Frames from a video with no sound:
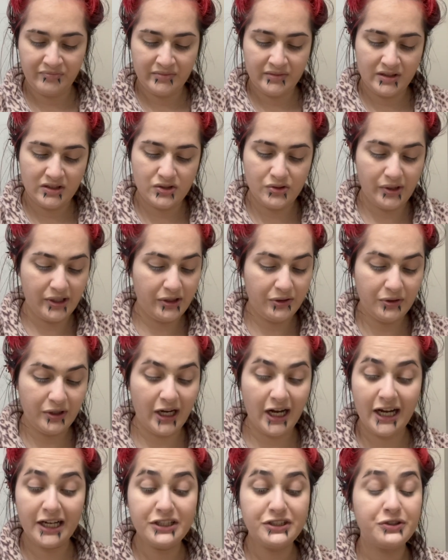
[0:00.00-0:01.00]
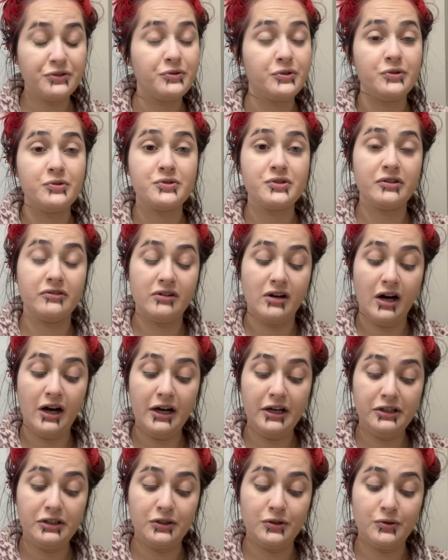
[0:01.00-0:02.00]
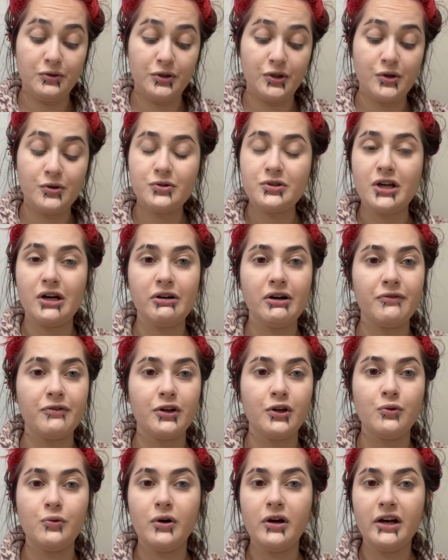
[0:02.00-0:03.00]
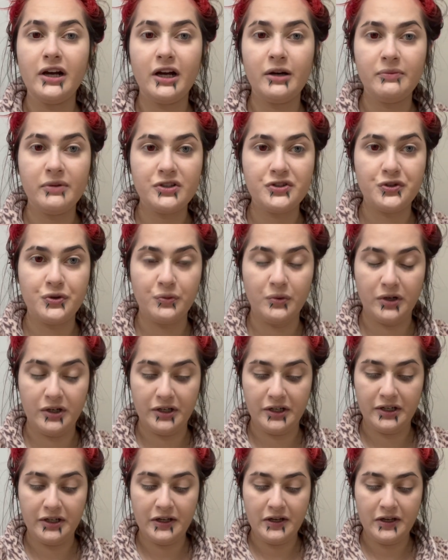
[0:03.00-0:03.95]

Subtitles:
So I don't use a lot. You use however you want, how much you want.